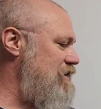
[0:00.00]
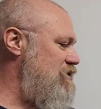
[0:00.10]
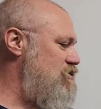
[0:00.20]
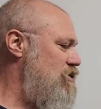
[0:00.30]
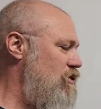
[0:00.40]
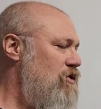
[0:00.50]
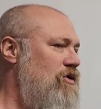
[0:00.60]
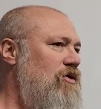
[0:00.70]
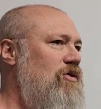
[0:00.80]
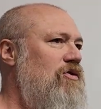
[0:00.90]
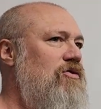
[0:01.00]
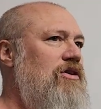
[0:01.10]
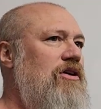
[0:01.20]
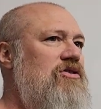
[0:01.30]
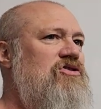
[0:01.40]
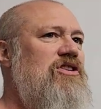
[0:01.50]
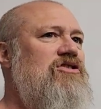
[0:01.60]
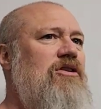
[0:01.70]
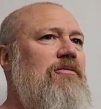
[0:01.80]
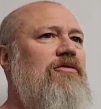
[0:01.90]
is their
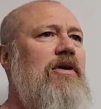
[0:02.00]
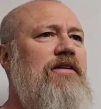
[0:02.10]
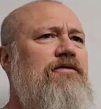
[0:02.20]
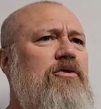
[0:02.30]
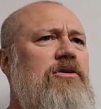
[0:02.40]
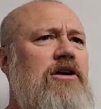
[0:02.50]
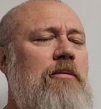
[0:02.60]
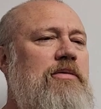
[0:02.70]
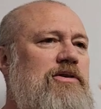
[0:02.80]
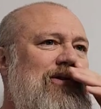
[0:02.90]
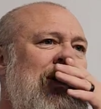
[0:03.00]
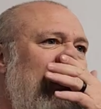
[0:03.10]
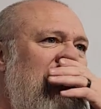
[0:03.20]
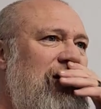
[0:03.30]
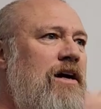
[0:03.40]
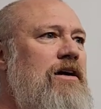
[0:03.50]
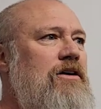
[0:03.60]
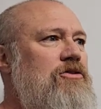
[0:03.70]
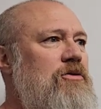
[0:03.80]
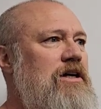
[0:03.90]
system for a food compass score
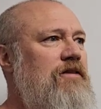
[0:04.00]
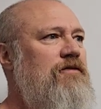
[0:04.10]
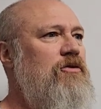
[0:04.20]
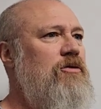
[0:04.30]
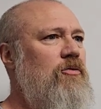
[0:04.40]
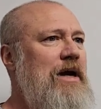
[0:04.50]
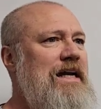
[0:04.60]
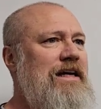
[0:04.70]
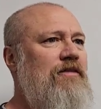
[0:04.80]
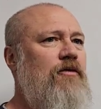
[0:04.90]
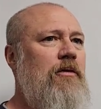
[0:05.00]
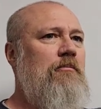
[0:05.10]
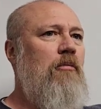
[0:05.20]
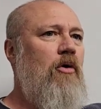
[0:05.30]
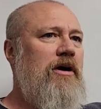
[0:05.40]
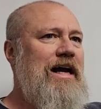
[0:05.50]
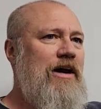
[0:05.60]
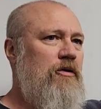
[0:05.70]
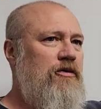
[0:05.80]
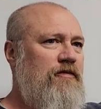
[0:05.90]
to give food a rating for more
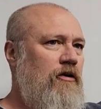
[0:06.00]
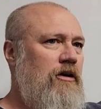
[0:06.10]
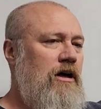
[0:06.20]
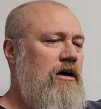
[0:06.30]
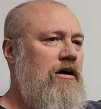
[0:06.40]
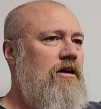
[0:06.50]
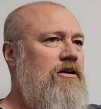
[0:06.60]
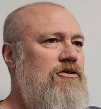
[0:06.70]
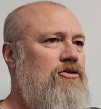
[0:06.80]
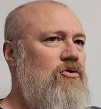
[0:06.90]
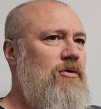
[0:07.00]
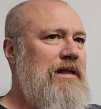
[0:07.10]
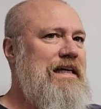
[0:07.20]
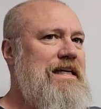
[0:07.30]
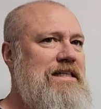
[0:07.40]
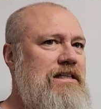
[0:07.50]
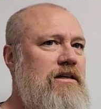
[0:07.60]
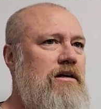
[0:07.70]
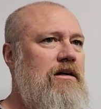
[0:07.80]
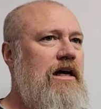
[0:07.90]
healthful to
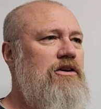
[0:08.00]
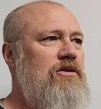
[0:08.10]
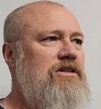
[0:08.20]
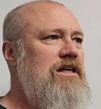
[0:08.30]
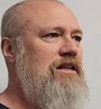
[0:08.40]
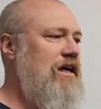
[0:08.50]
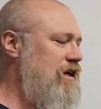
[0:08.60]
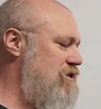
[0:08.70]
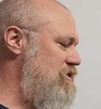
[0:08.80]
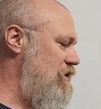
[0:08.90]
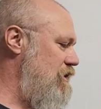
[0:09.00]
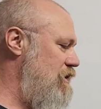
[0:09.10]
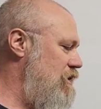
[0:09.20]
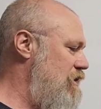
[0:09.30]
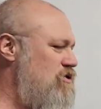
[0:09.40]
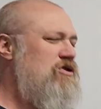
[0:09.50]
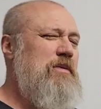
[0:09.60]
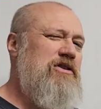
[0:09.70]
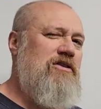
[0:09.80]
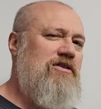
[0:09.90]
least. And you see that it's uh,
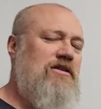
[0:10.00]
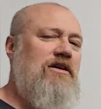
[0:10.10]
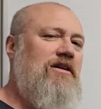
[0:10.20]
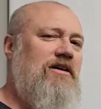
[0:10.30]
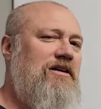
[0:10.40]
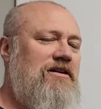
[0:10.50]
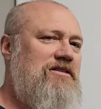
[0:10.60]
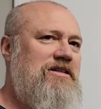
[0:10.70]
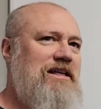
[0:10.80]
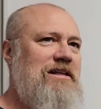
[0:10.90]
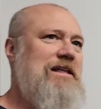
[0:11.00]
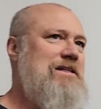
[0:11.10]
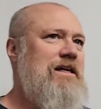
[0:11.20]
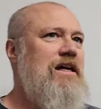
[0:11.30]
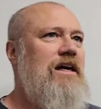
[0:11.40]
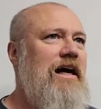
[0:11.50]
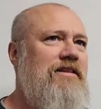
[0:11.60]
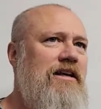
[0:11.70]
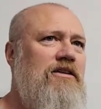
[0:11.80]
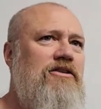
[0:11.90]
suspicious, uh, to say the least.
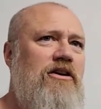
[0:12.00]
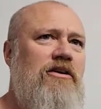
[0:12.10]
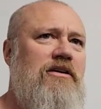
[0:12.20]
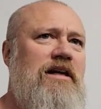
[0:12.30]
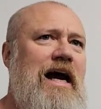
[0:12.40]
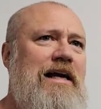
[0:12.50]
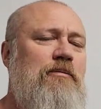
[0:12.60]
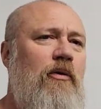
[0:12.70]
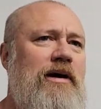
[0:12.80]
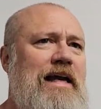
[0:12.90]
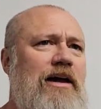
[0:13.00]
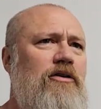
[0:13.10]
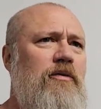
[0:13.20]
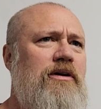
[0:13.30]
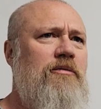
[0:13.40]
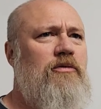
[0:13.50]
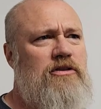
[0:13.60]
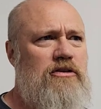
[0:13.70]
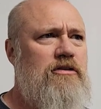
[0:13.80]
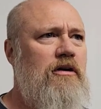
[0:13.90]
I think that their nine-point algorithm,
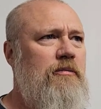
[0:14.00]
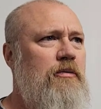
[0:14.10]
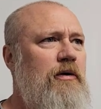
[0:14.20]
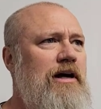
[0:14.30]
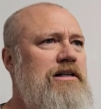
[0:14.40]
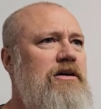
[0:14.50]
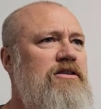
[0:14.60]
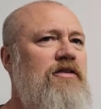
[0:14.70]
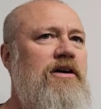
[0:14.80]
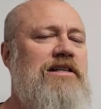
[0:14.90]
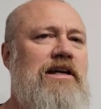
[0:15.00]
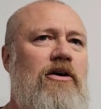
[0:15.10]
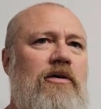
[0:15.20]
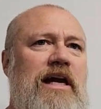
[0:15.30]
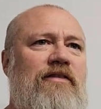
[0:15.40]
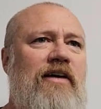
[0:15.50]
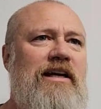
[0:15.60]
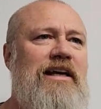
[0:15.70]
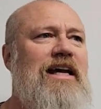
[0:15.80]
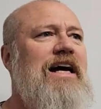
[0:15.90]
which is uh, proprietary as far as I know, can't
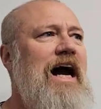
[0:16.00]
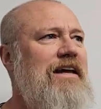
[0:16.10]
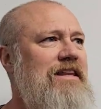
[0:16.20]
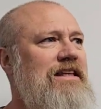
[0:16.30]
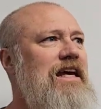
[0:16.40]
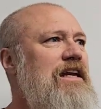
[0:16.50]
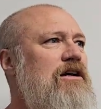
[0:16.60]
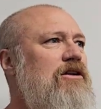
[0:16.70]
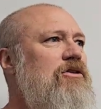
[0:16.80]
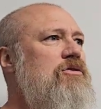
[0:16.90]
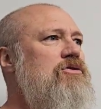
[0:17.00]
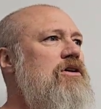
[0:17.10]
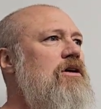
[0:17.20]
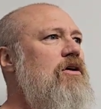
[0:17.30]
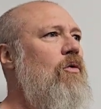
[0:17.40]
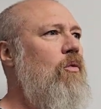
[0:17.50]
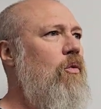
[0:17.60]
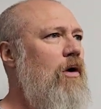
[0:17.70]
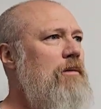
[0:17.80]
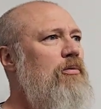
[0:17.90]
find it, I think that includes
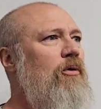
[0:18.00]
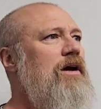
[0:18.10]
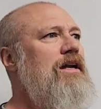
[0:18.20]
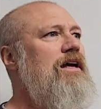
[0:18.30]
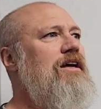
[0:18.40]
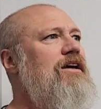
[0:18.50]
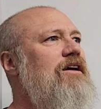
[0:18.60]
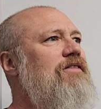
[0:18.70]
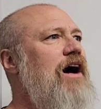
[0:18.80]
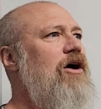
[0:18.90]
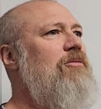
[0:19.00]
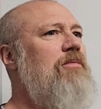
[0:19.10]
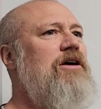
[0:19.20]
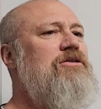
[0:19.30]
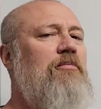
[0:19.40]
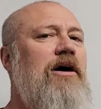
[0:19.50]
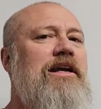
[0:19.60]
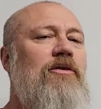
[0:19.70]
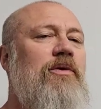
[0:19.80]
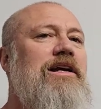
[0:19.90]
one point if how much
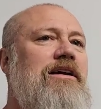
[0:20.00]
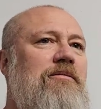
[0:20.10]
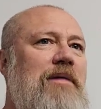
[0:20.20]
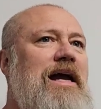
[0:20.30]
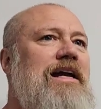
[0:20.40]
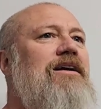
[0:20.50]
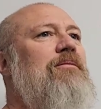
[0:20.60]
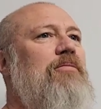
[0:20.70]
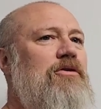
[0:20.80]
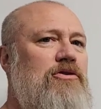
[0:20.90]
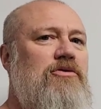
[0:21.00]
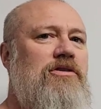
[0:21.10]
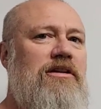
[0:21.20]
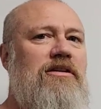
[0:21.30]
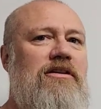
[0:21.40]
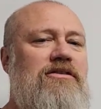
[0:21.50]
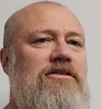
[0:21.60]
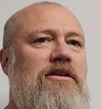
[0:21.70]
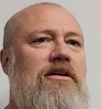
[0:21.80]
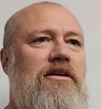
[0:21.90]
money we can make producing
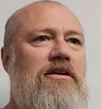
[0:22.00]
this